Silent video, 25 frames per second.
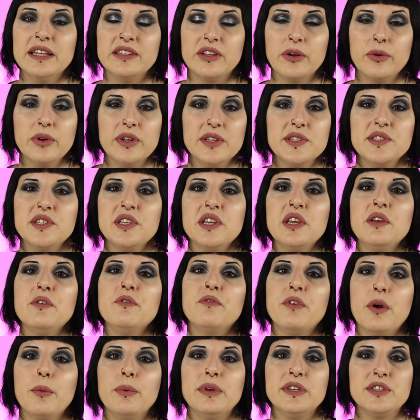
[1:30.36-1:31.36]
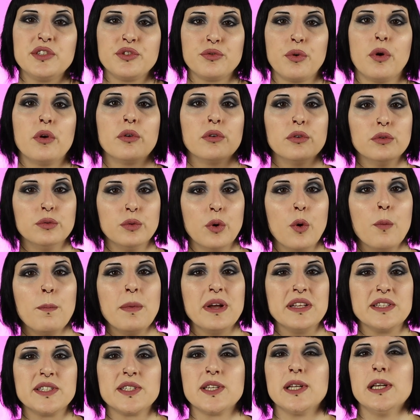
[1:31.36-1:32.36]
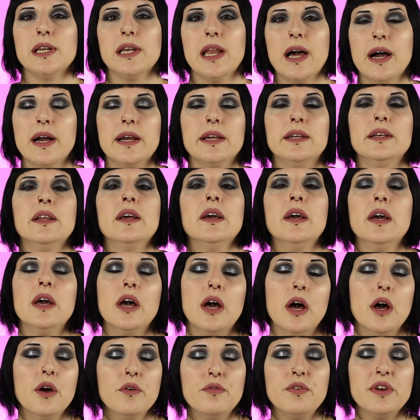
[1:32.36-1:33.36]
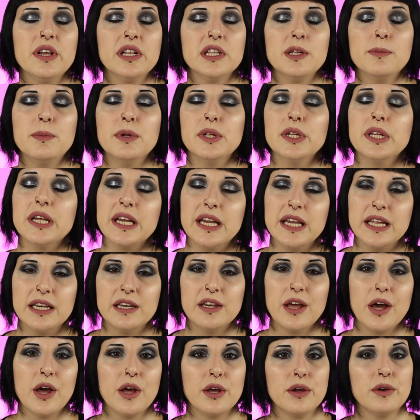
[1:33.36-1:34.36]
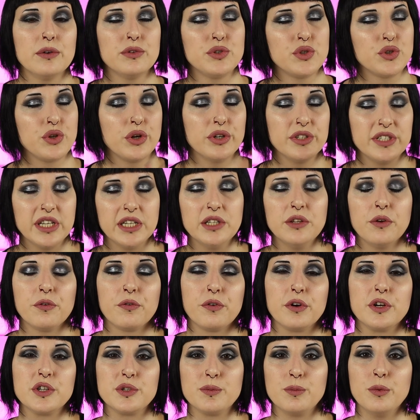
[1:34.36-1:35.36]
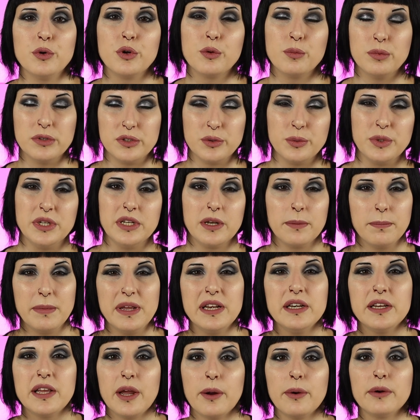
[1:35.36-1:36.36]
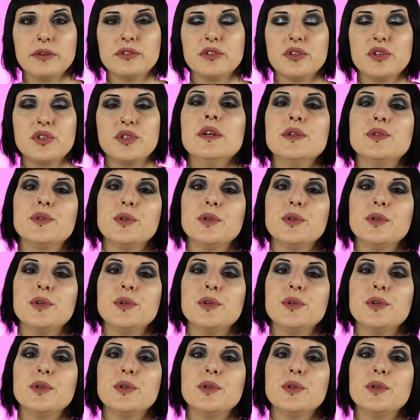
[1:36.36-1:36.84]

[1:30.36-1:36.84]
there is a very strong romance line available in starting the first book between the main characters.